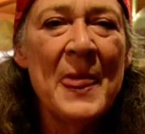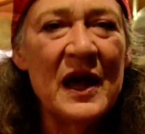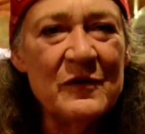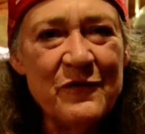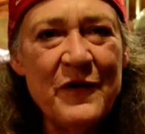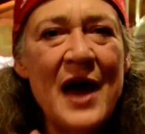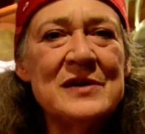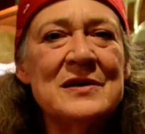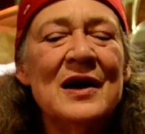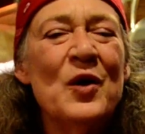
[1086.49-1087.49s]
In
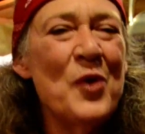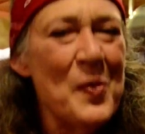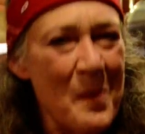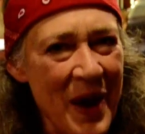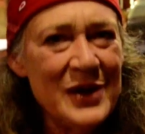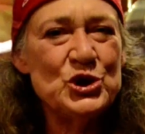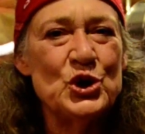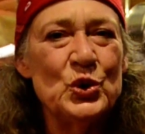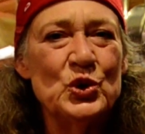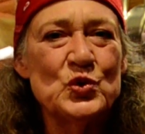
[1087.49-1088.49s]
fact, what my
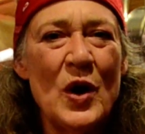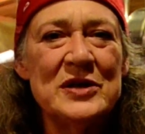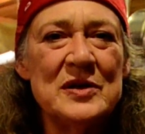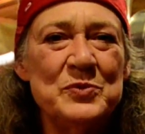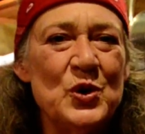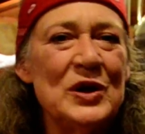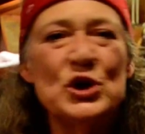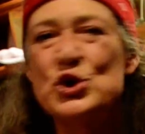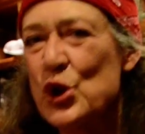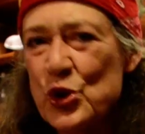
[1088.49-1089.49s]
students wind up doing
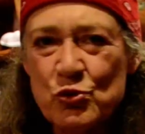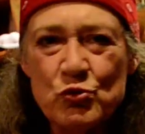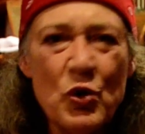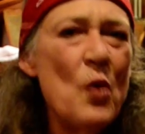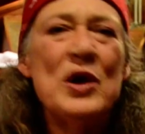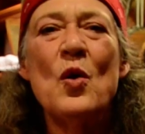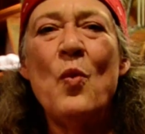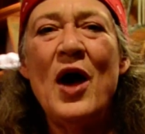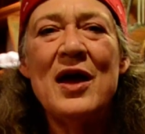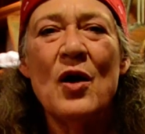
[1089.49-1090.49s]
is throwing
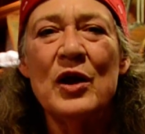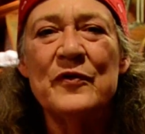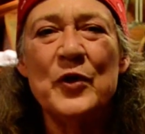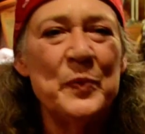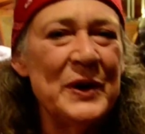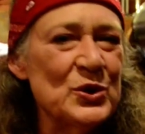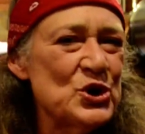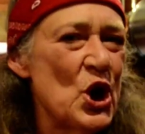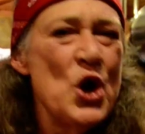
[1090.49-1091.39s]
away all of their pills,